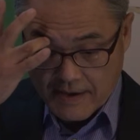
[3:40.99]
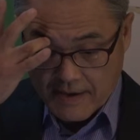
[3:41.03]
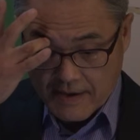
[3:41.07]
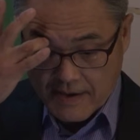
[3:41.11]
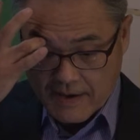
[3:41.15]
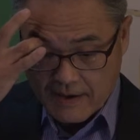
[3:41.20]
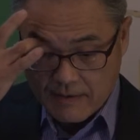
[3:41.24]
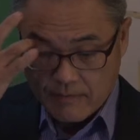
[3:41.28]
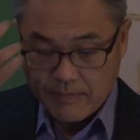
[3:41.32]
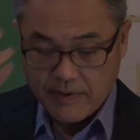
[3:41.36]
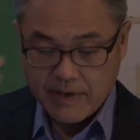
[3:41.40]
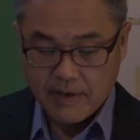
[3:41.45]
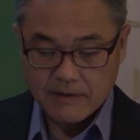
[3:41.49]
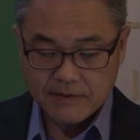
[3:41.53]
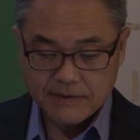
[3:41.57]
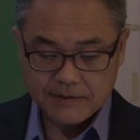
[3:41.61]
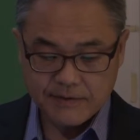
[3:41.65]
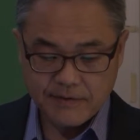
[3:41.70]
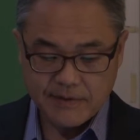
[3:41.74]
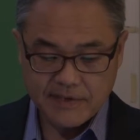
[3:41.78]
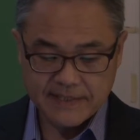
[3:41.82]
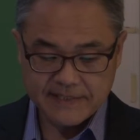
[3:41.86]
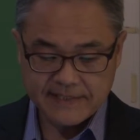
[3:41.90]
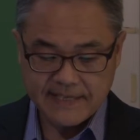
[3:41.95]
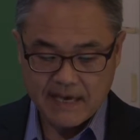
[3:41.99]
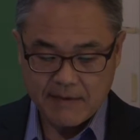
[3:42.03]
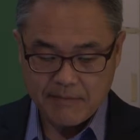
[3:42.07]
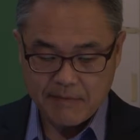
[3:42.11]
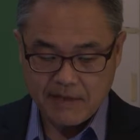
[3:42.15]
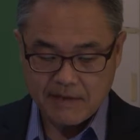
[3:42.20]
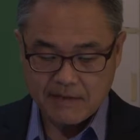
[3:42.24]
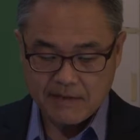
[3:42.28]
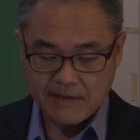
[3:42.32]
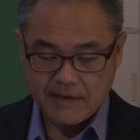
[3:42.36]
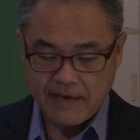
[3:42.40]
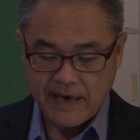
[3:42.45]
And we also
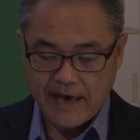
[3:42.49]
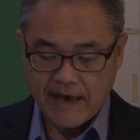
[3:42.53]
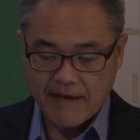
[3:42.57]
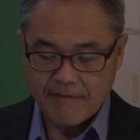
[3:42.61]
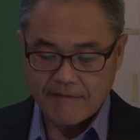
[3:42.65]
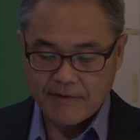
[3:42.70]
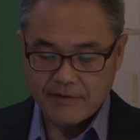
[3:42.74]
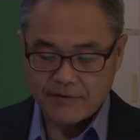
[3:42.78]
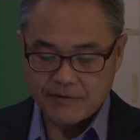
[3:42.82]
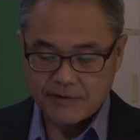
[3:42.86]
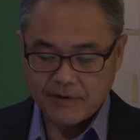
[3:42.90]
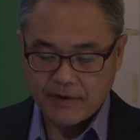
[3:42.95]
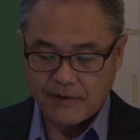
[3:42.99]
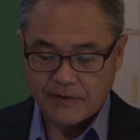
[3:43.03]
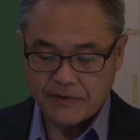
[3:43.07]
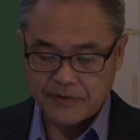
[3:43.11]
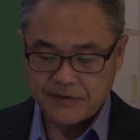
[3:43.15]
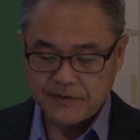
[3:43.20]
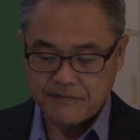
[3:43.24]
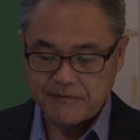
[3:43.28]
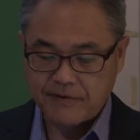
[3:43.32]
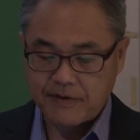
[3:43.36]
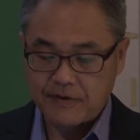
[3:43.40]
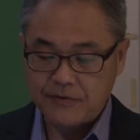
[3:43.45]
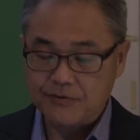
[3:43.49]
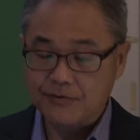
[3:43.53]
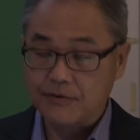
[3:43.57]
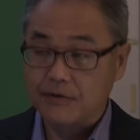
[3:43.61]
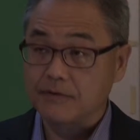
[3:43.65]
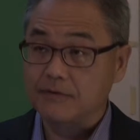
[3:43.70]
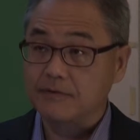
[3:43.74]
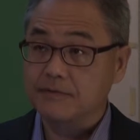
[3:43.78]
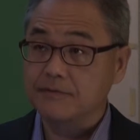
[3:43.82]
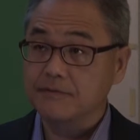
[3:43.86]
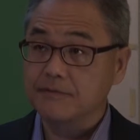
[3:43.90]
examined the average cost function.